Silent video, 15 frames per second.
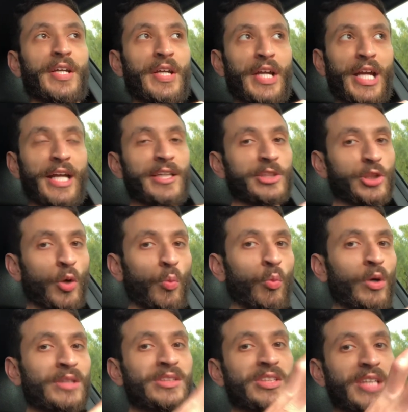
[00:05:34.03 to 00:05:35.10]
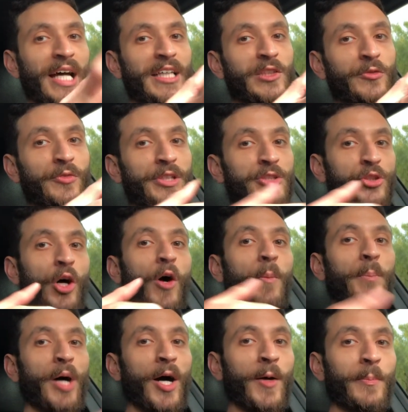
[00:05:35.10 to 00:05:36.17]
it's a one-size-fits-all
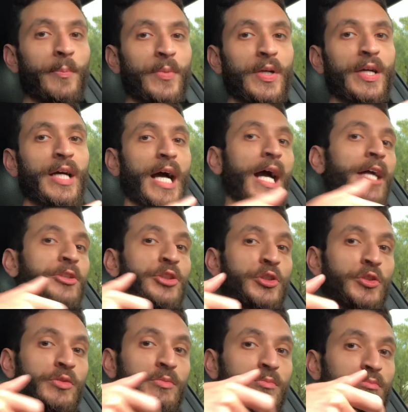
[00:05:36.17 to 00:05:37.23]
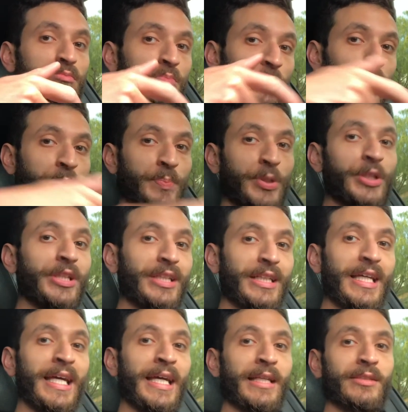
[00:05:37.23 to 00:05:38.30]
pump. I just put it
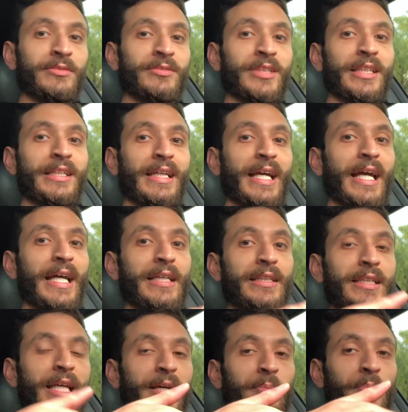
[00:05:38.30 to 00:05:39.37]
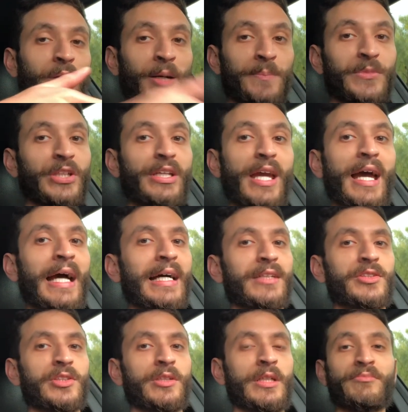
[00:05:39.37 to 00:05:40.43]
in and then pump the
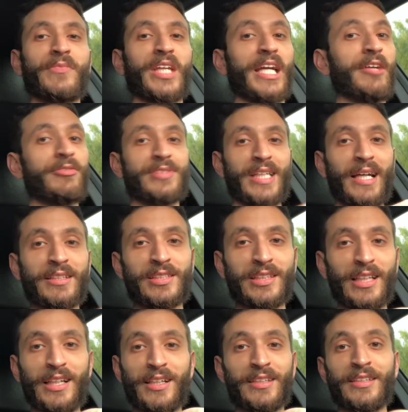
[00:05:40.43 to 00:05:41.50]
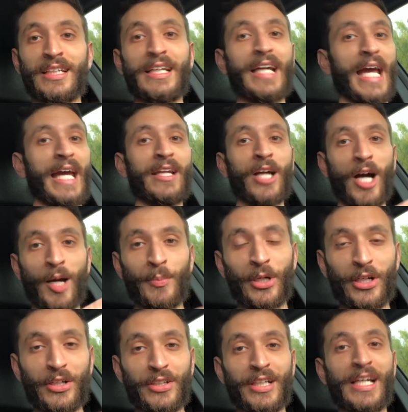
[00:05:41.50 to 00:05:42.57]
gas. If Tesla and
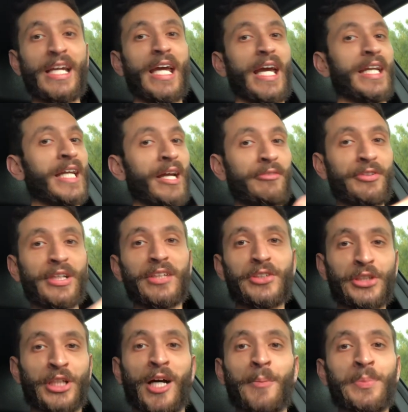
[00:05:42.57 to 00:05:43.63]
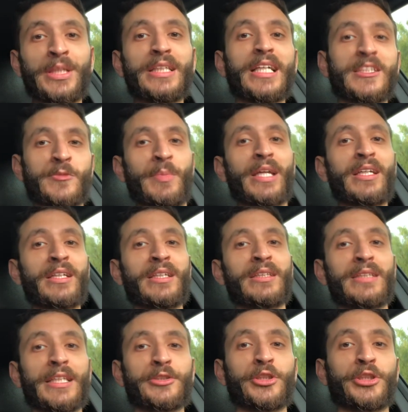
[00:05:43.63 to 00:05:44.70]
Hummer and every other company that's making an
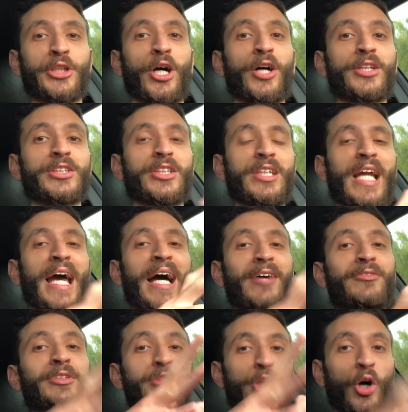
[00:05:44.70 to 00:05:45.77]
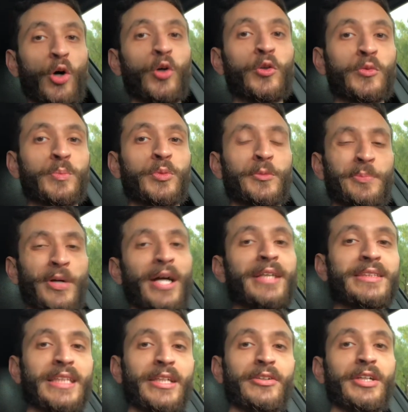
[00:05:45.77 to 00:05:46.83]
electric car is going to have its own
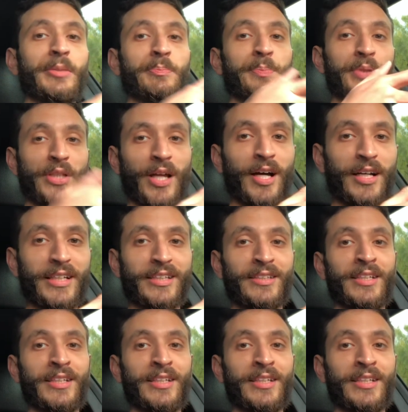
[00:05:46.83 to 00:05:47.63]
proprietary plug,